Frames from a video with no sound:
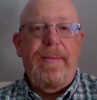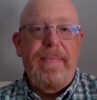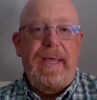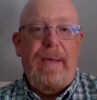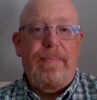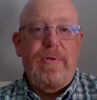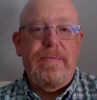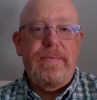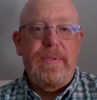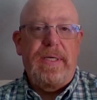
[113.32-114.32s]

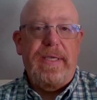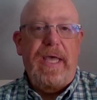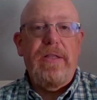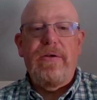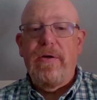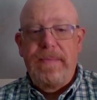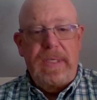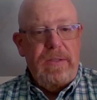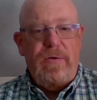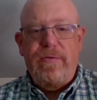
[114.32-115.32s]
Apple Calendar.
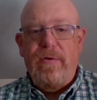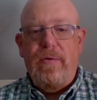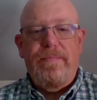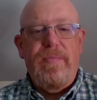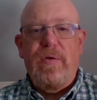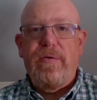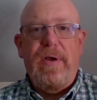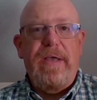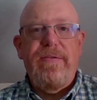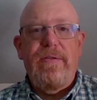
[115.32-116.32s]
Those are
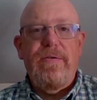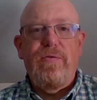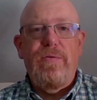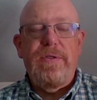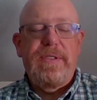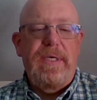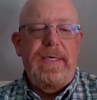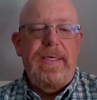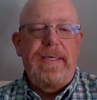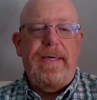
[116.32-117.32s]
excellent tools.
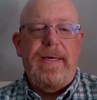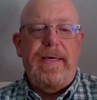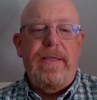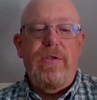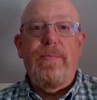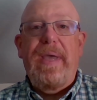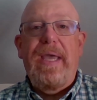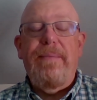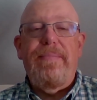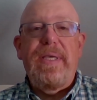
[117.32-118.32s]
You
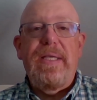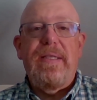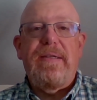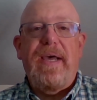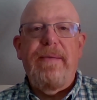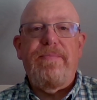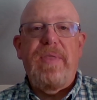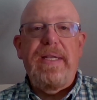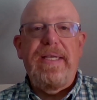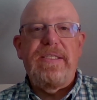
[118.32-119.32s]
may be the type
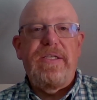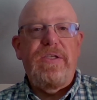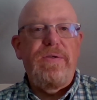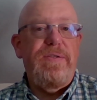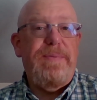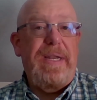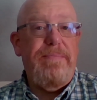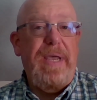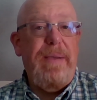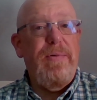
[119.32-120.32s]
that needs to use pen
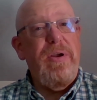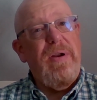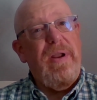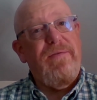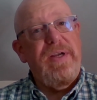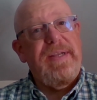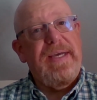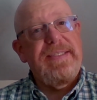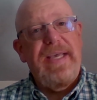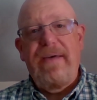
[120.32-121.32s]
and paper. You're not very
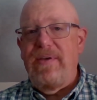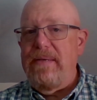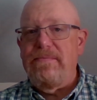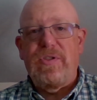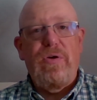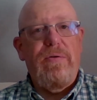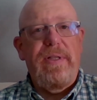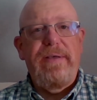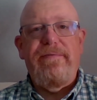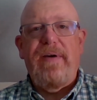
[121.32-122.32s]
tech savvy.
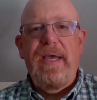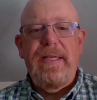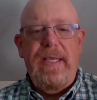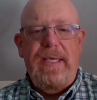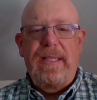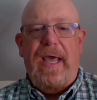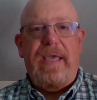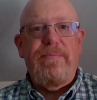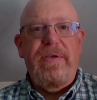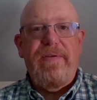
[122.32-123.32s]
Totally fine. That
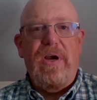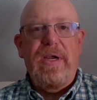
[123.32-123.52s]
can be very